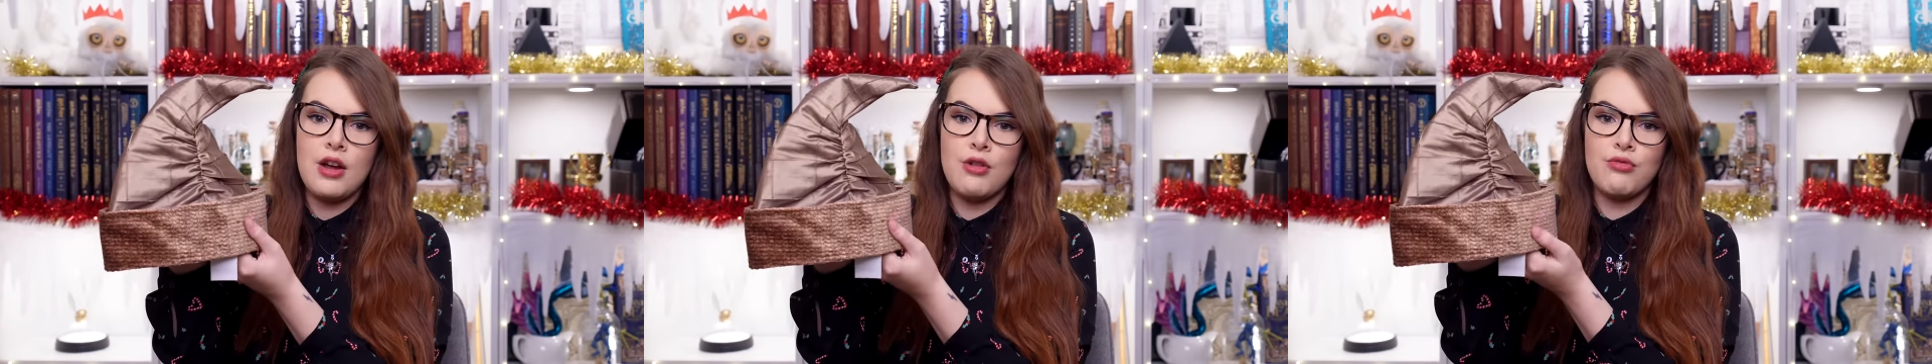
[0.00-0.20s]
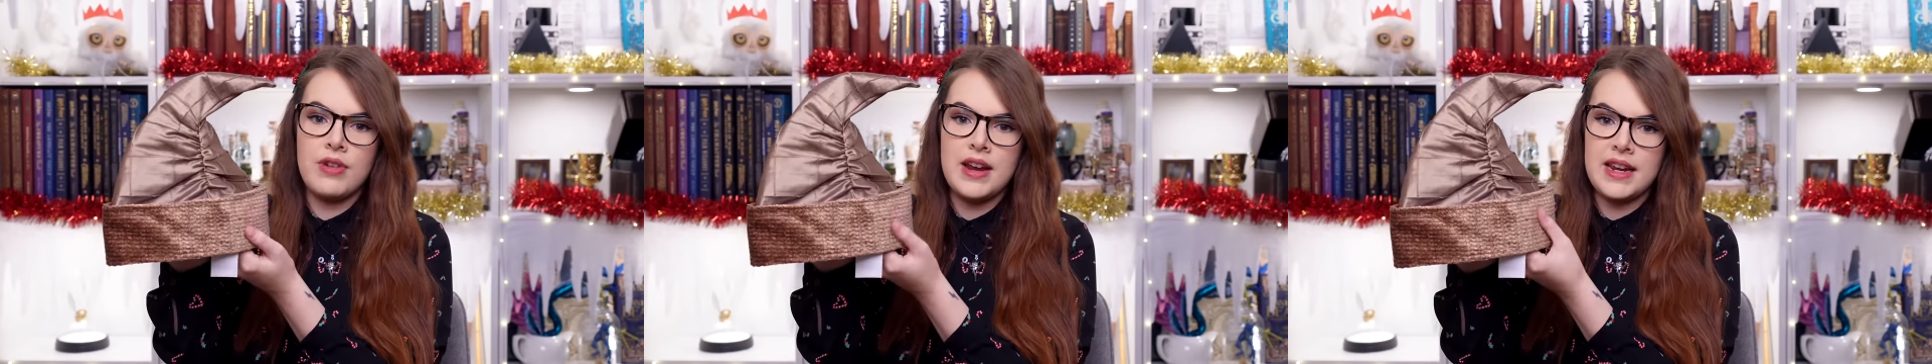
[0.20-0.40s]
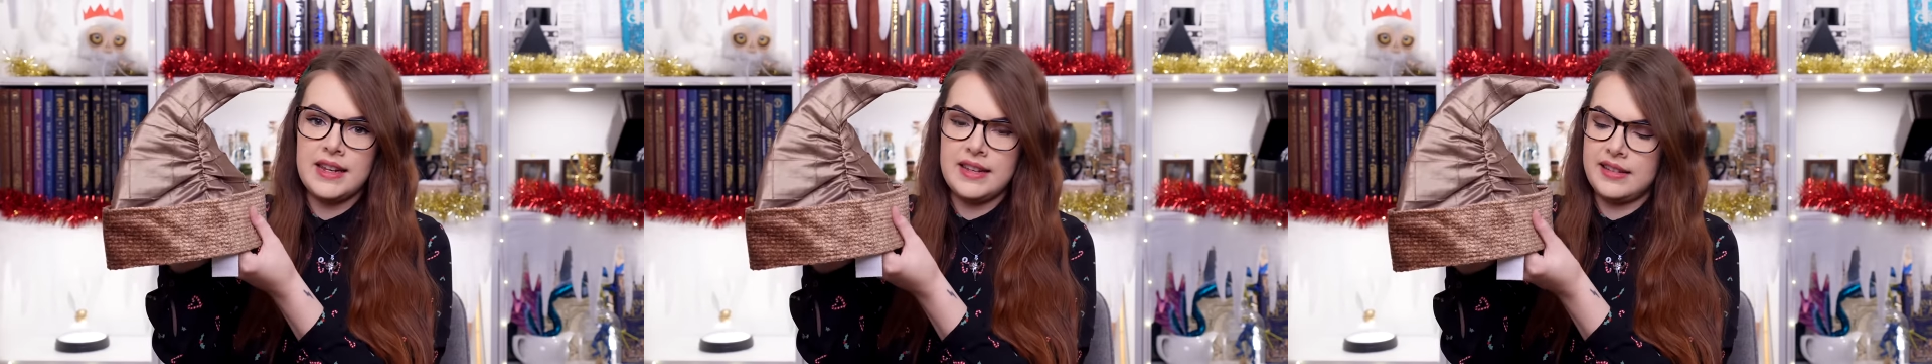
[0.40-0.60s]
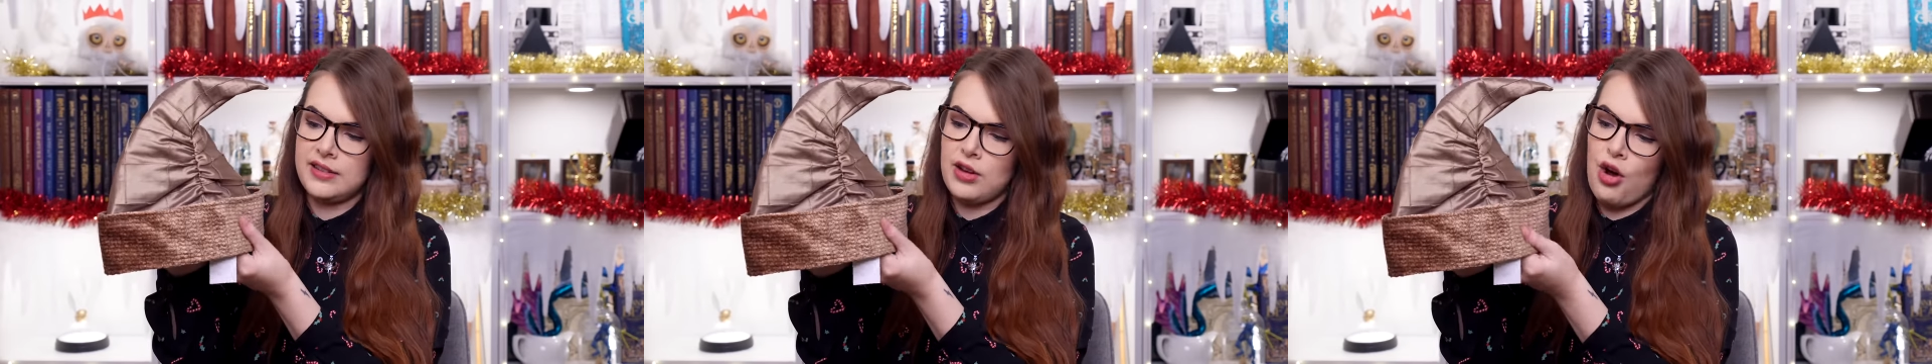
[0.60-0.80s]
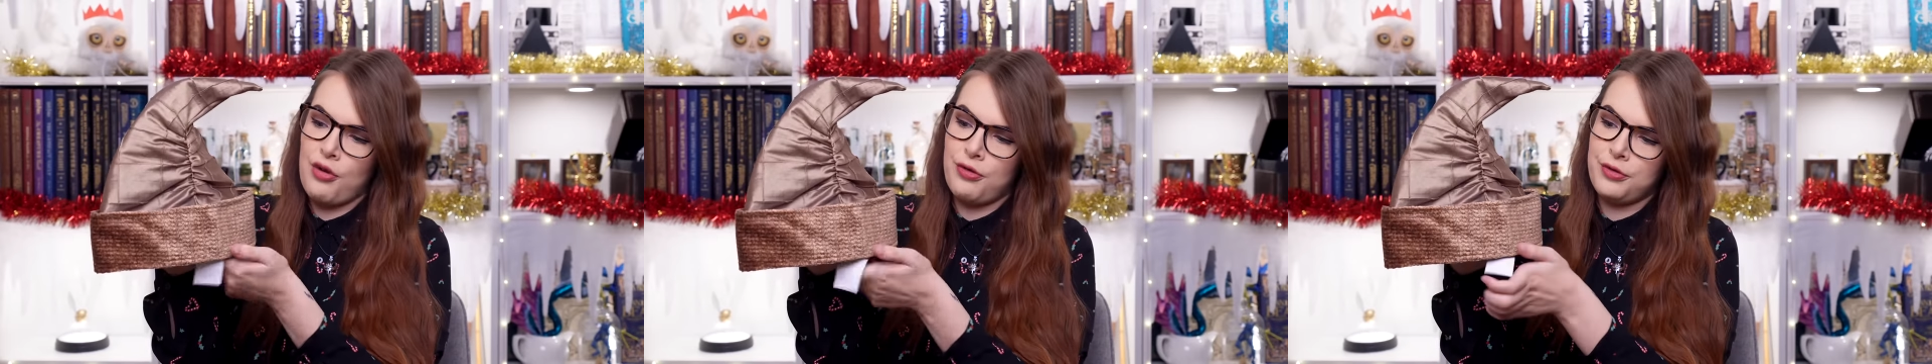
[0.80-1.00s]
really
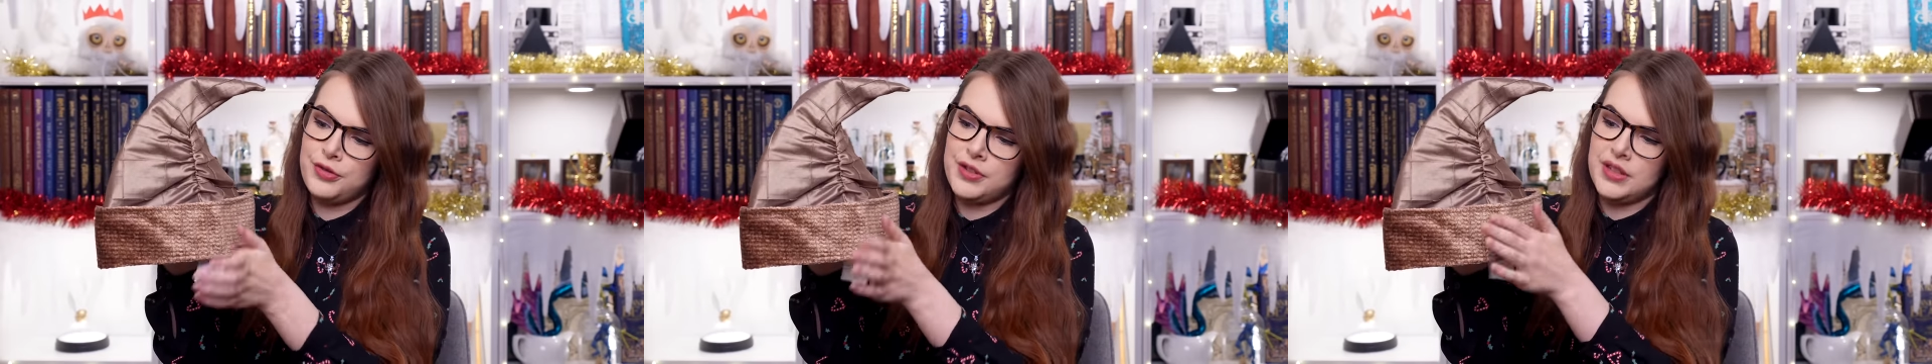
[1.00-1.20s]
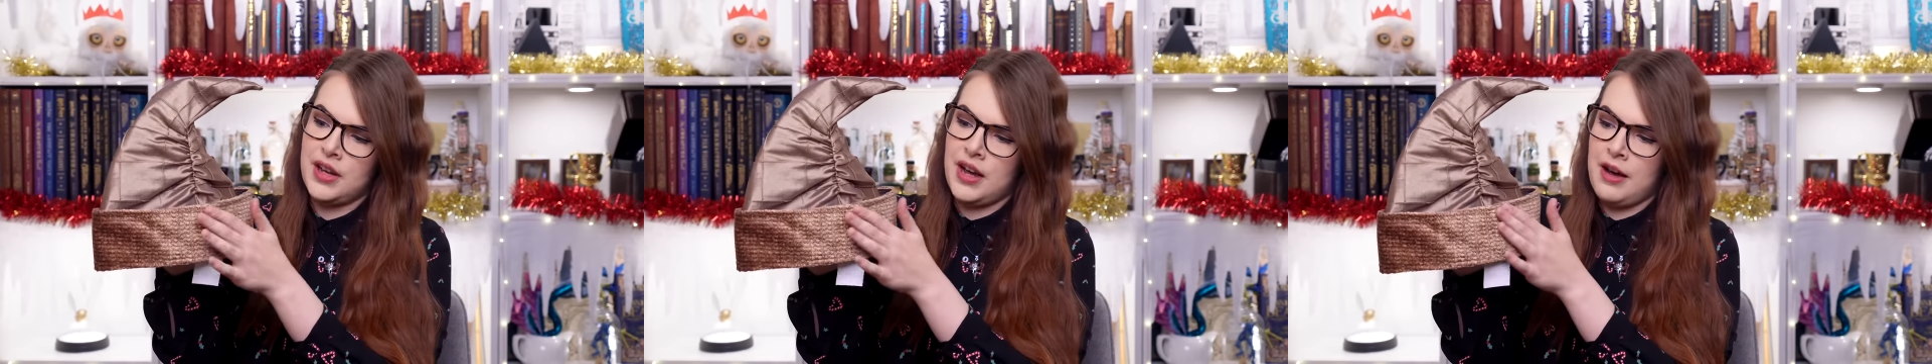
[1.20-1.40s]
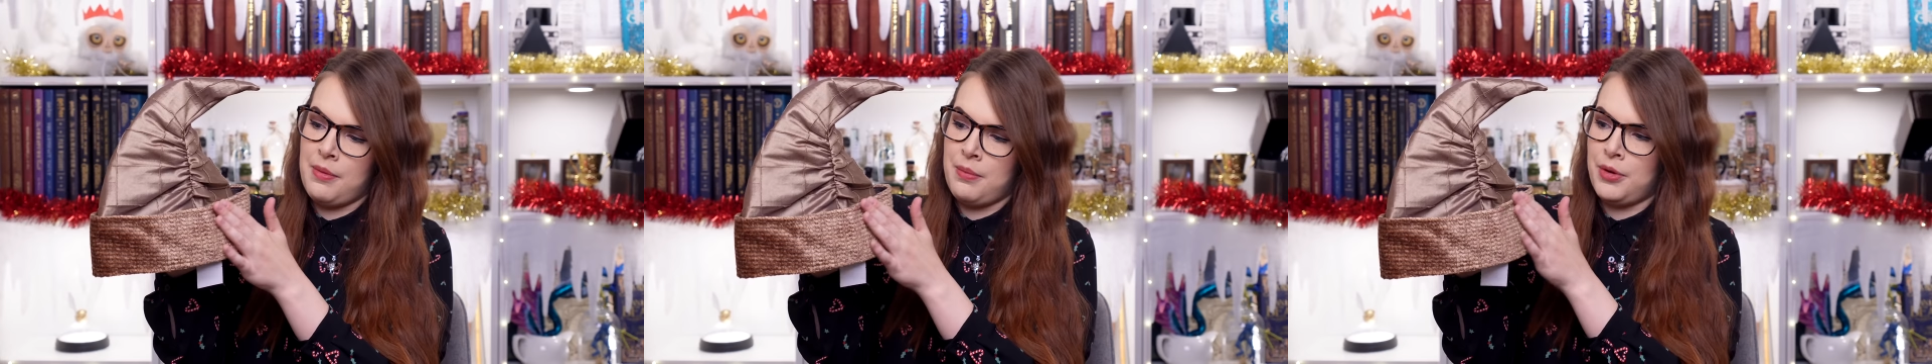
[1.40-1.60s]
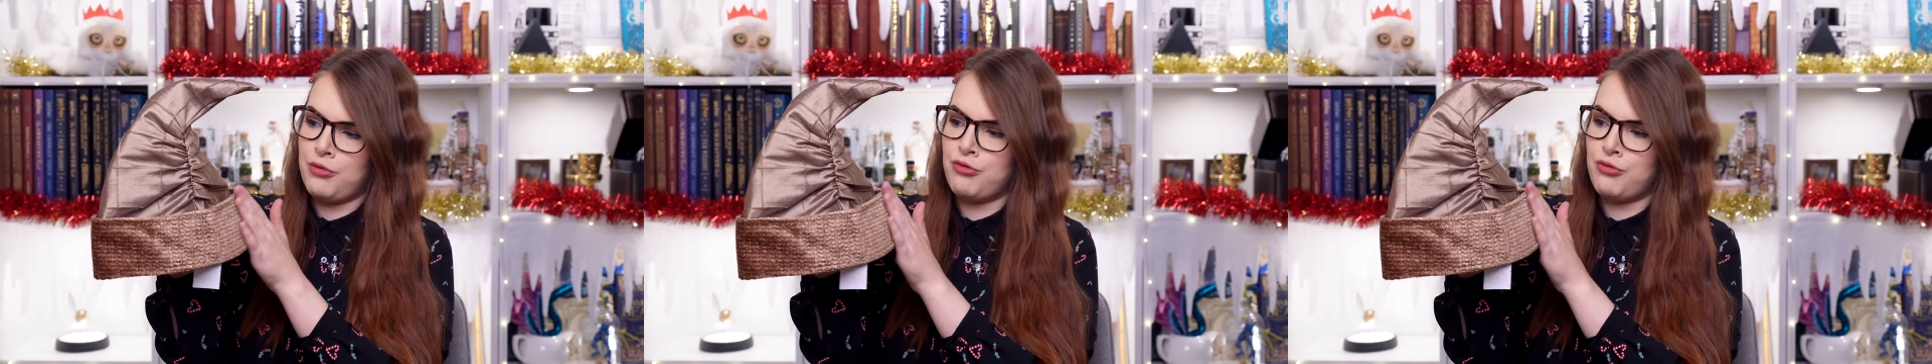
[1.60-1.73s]
soft um,